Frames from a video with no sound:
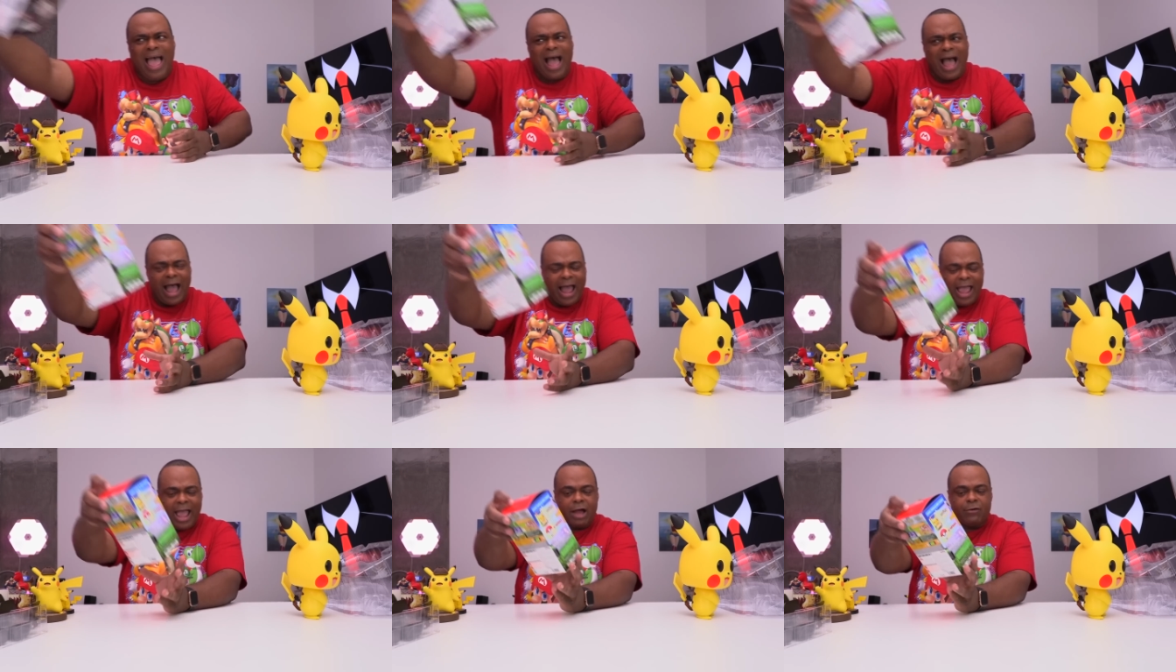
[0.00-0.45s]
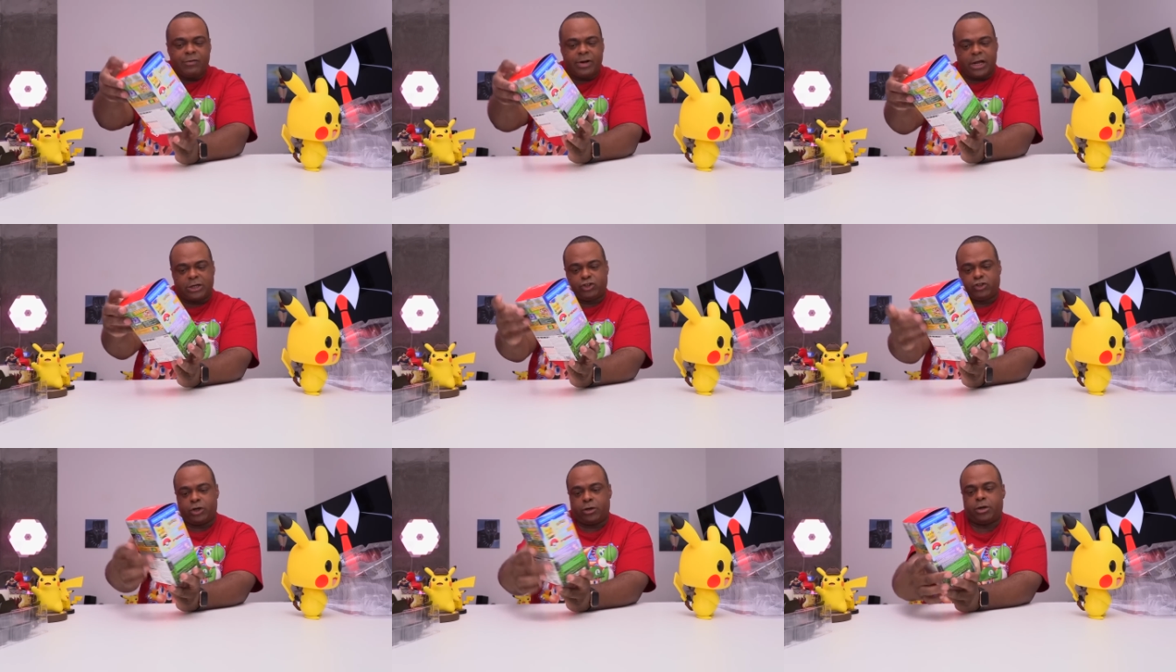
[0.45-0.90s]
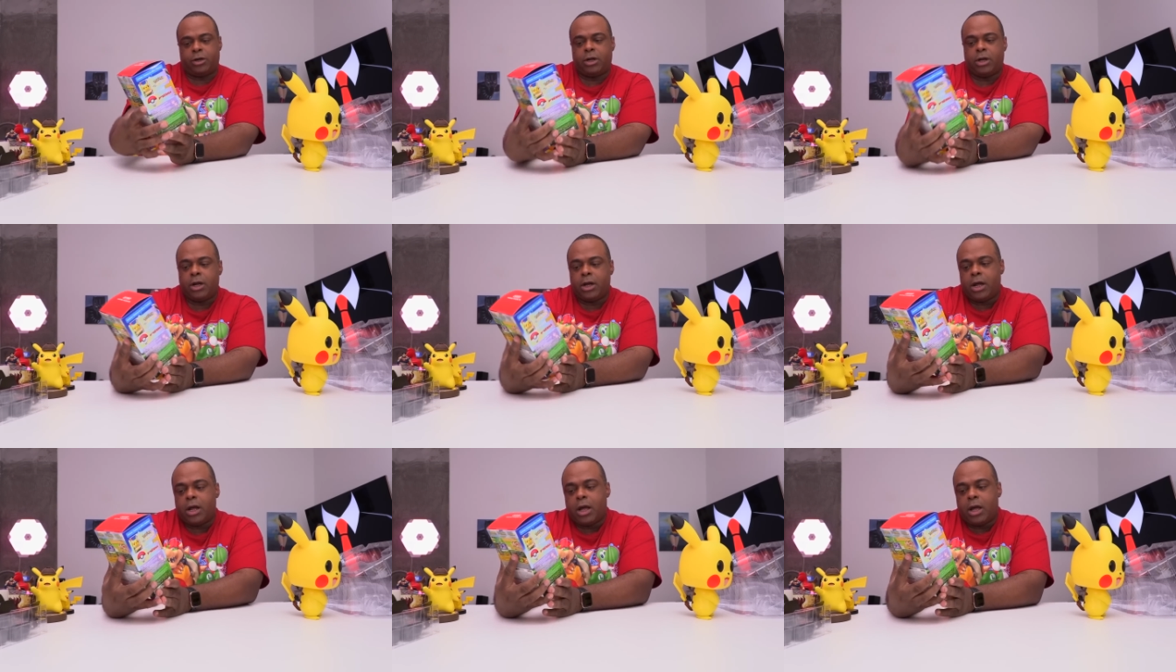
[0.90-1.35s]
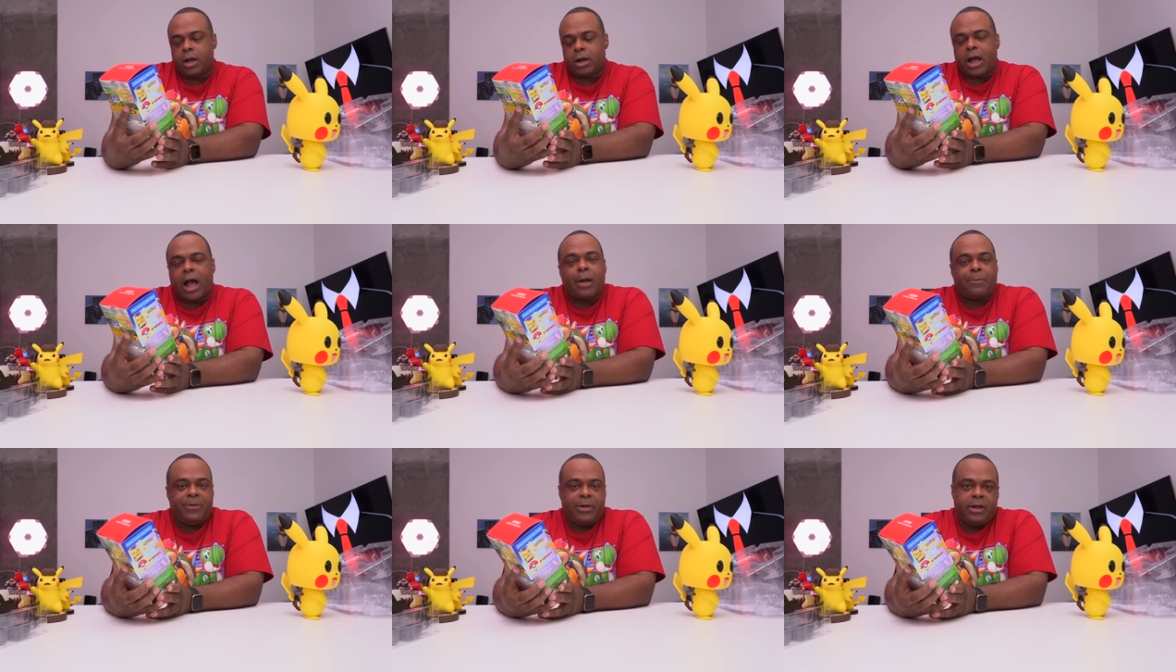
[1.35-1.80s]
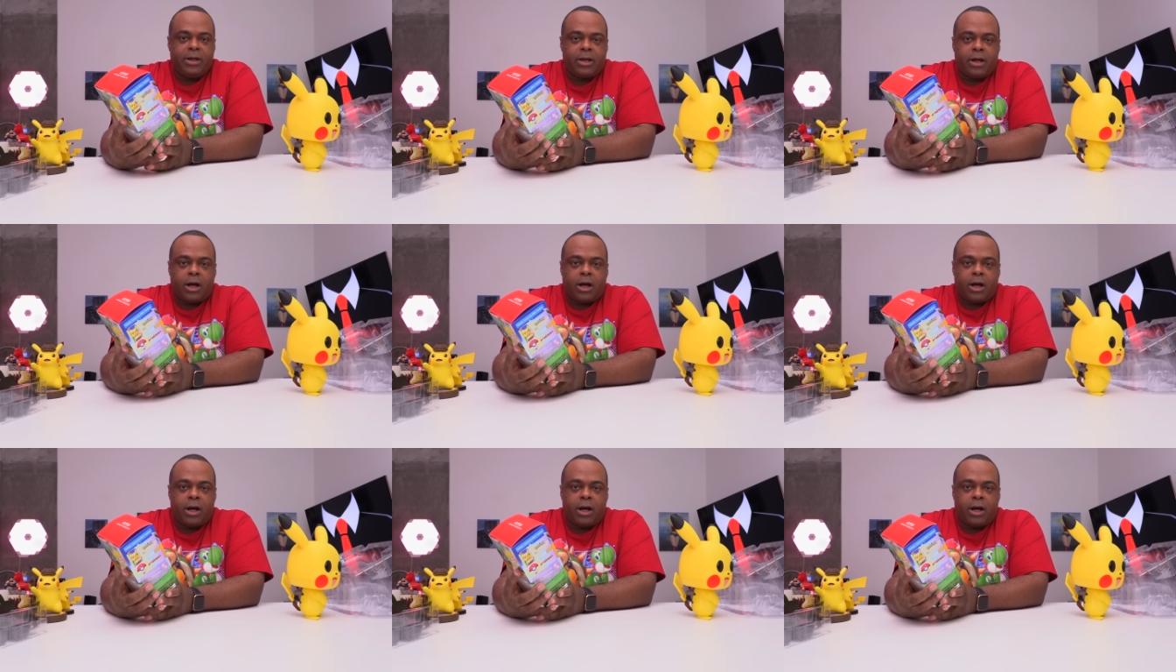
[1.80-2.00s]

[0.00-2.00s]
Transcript: I have an extra copy.